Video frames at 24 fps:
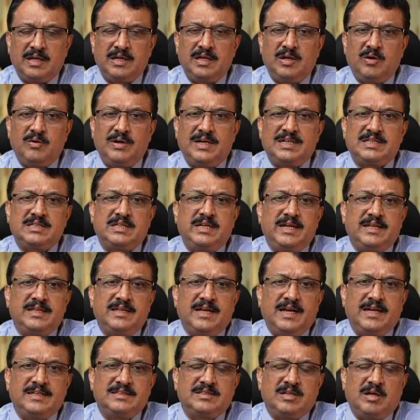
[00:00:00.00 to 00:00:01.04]
Now let's take
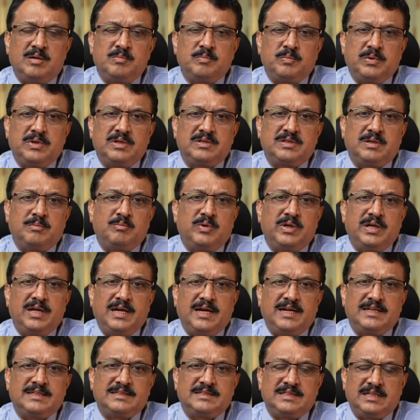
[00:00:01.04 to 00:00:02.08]
the example somebody
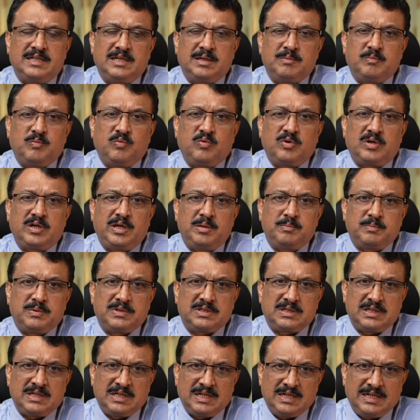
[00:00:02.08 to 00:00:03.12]
has set up
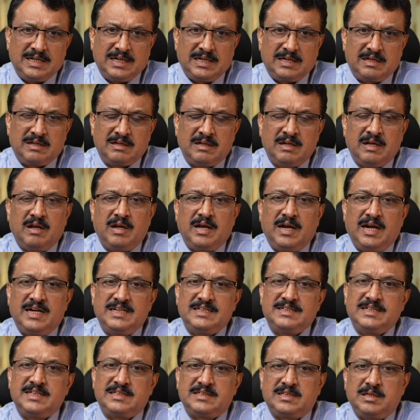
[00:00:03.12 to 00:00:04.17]
40% debt
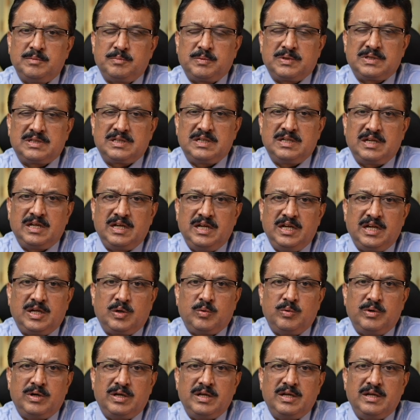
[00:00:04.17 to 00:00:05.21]
and 60%
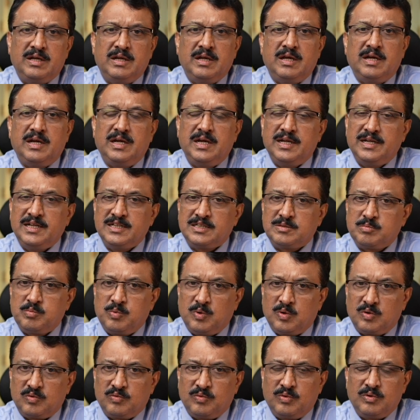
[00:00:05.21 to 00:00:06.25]
equity in his
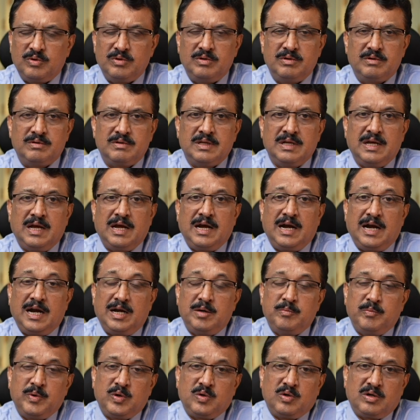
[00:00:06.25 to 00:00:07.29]
portfolio.
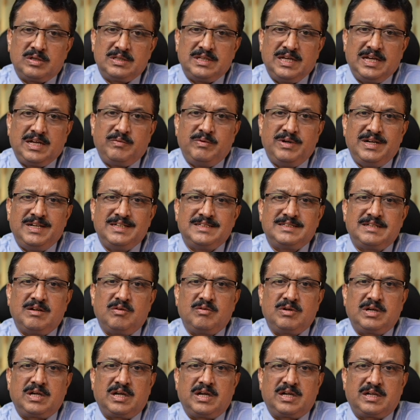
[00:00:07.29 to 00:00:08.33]
And because equities
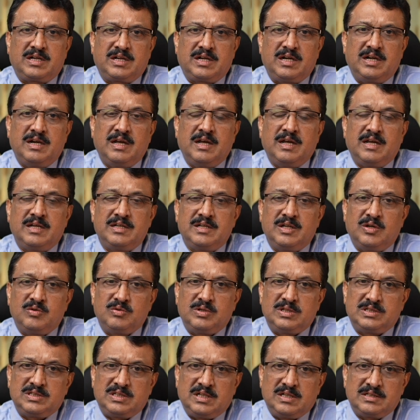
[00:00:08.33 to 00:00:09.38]
have corrected, now
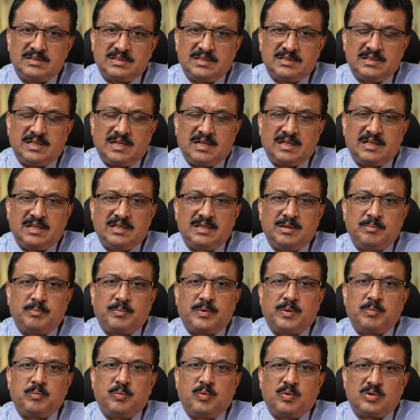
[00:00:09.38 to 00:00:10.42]
the chances are that the
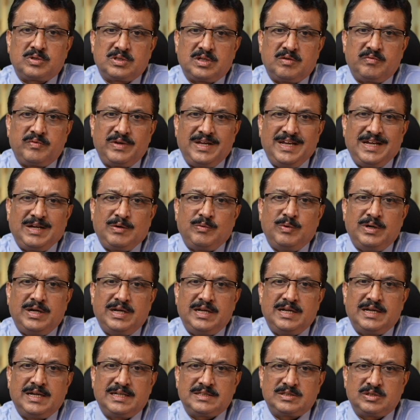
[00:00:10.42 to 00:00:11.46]
proportion of
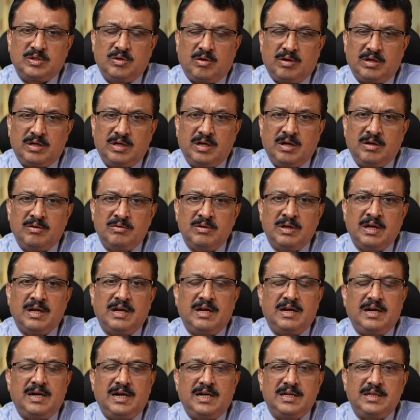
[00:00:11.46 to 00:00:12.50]
equity has gone down
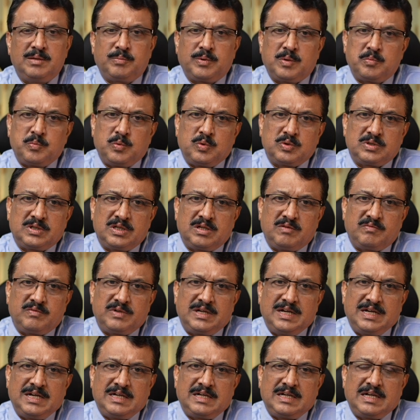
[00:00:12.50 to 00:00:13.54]
and the proportion
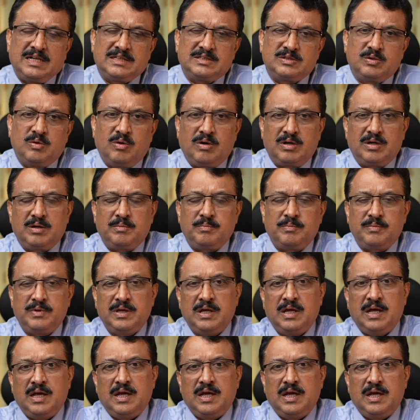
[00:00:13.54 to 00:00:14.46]
of debt has gone up.